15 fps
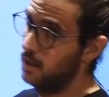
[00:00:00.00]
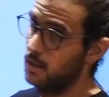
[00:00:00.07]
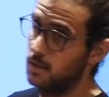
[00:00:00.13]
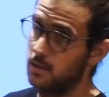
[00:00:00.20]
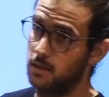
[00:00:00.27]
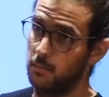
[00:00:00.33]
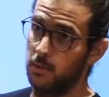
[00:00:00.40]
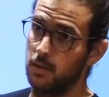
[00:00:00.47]
is
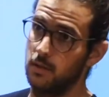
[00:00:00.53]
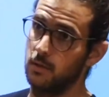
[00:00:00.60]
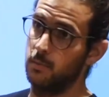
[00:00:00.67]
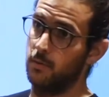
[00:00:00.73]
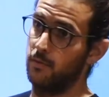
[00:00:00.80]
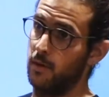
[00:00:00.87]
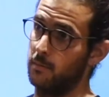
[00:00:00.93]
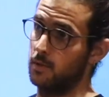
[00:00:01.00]
going to be super
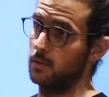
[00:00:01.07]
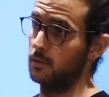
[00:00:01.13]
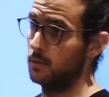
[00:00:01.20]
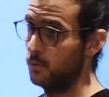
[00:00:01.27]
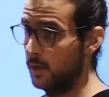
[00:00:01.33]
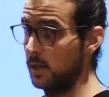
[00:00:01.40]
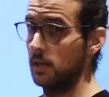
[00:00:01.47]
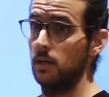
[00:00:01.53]
famous called
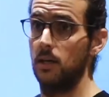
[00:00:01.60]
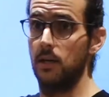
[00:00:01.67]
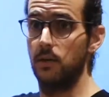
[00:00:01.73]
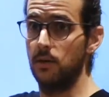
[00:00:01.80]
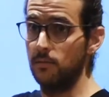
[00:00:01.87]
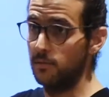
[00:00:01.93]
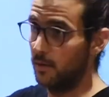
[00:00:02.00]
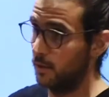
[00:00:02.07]
Twitter, like you
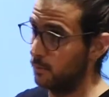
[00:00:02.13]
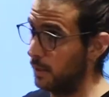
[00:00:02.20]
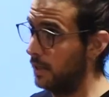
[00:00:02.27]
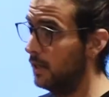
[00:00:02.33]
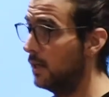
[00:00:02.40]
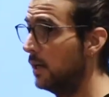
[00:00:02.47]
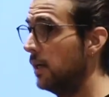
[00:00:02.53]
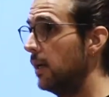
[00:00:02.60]
can follow me
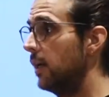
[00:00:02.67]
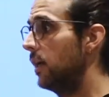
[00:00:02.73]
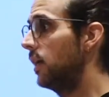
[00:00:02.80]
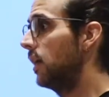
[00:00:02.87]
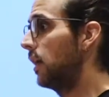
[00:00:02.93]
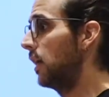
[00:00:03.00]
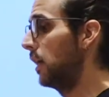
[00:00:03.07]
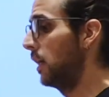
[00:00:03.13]

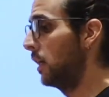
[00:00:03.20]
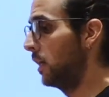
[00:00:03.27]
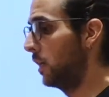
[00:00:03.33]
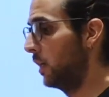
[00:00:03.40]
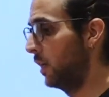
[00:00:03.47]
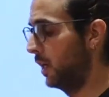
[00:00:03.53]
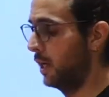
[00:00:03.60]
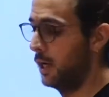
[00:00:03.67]

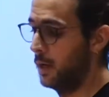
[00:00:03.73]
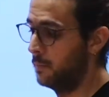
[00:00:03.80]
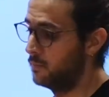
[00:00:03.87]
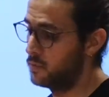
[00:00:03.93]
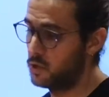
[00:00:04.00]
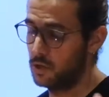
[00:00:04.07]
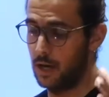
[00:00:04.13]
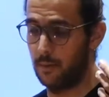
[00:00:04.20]
and
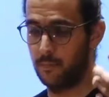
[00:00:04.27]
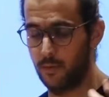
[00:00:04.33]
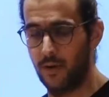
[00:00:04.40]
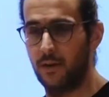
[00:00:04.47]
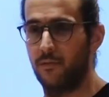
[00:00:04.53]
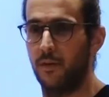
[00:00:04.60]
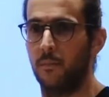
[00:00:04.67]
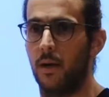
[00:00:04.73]
just like
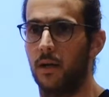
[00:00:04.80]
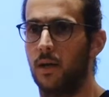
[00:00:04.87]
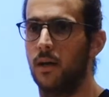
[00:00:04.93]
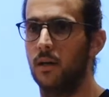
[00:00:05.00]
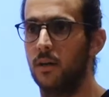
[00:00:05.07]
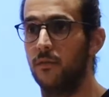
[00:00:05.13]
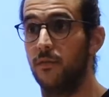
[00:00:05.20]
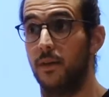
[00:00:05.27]
provide feedback. I
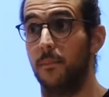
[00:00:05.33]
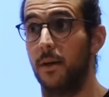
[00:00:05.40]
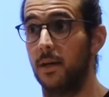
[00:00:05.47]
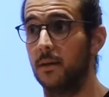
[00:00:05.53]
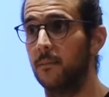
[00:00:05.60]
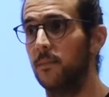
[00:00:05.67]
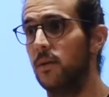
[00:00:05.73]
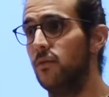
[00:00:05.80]
love feedback.
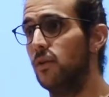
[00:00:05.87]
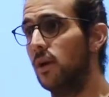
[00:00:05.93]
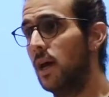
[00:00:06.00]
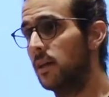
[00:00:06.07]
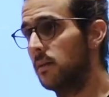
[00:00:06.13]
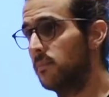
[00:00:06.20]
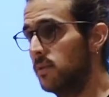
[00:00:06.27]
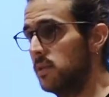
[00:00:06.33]
If you
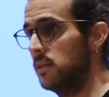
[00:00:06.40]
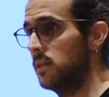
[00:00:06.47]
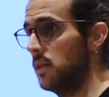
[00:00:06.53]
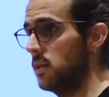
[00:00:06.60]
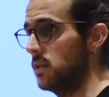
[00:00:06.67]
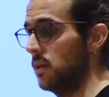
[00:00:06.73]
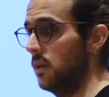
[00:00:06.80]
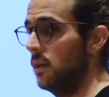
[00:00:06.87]
like the
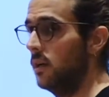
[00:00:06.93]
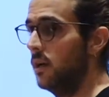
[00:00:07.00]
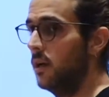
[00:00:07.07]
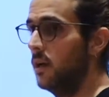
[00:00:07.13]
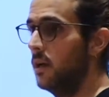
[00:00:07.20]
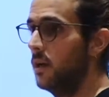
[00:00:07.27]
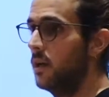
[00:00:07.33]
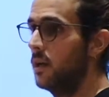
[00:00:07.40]
presentation,
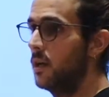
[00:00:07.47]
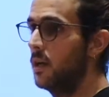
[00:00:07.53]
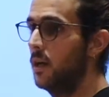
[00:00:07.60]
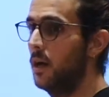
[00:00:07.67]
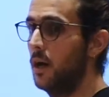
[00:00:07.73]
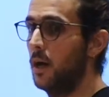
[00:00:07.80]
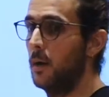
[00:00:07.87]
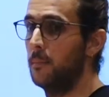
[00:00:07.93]

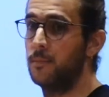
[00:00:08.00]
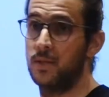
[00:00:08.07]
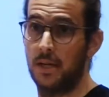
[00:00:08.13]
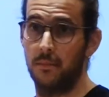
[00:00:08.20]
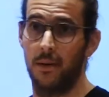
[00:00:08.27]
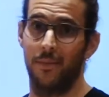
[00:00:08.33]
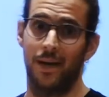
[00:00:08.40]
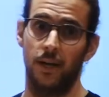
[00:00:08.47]
tell
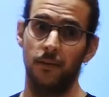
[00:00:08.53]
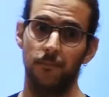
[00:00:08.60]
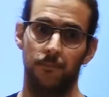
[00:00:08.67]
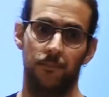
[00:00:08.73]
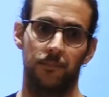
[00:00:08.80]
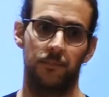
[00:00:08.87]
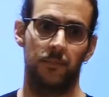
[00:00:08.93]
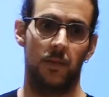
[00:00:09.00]
me about it.
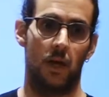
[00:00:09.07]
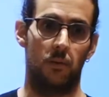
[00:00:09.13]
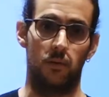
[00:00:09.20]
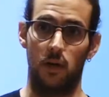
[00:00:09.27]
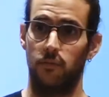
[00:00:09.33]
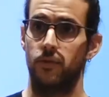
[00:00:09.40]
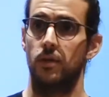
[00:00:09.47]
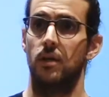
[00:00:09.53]
I would
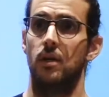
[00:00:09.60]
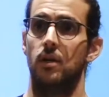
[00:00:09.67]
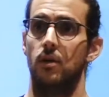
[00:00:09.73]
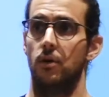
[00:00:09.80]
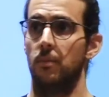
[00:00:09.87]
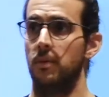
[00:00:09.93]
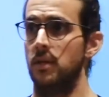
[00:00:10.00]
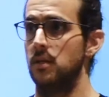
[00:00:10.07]
love to hear your
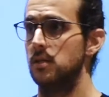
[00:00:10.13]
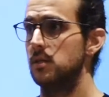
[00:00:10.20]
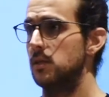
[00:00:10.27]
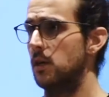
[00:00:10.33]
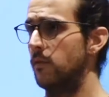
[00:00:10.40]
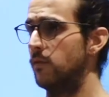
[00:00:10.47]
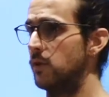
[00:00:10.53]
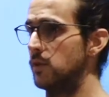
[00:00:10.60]
opinions.
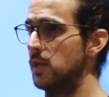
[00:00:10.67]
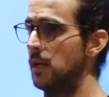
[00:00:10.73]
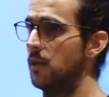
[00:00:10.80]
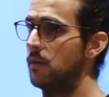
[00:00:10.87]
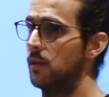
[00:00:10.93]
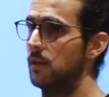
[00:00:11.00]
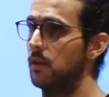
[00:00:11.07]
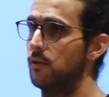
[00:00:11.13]
If there's
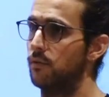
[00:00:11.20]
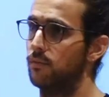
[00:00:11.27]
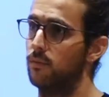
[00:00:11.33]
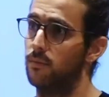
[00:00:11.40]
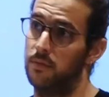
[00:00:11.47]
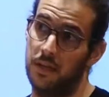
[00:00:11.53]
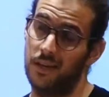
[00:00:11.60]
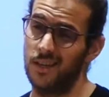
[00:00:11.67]
anything that you
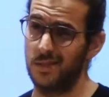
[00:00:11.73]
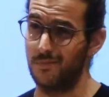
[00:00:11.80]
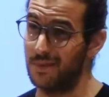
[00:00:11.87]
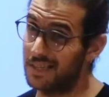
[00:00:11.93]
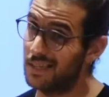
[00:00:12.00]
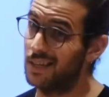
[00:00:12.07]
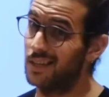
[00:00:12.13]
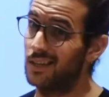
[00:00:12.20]
think is
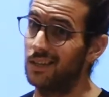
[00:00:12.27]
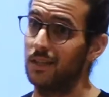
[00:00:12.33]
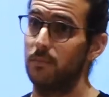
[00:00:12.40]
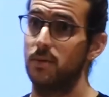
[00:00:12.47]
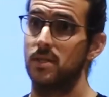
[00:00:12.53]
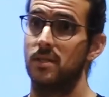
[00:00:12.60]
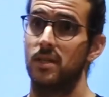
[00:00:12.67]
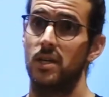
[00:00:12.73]
missing in the
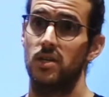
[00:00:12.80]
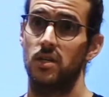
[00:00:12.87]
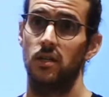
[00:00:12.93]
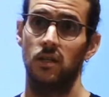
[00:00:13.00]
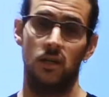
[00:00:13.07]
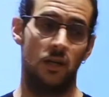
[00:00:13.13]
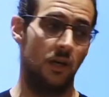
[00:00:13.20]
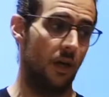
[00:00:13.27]
presentation,
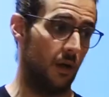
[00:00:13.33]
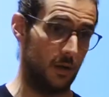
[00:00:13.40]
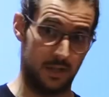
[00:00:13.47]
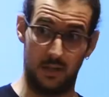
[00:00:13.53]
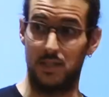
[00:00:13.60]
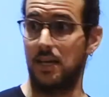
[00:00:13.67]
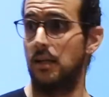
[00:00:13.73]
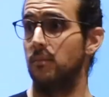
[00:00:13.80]
also
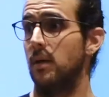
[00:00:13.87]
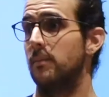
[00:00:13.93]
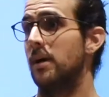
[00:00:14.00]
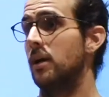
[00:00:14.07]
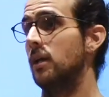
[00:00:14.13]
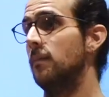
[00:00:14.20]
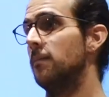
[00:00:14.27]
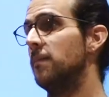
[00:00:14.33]
tell me
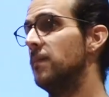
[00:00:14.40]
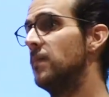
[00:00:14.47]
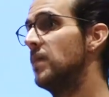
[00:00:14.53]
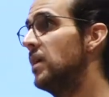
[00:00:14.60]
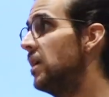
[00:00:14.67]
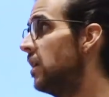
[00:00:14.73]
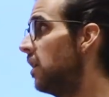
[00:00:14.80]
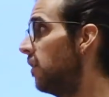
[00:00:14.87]
about it.
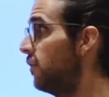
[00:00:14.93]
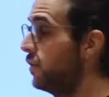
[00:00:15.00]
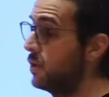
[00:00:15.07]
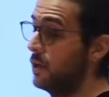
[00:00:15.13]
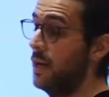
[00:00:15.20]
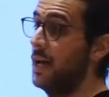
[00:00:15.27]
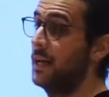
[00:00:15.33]
If you don't like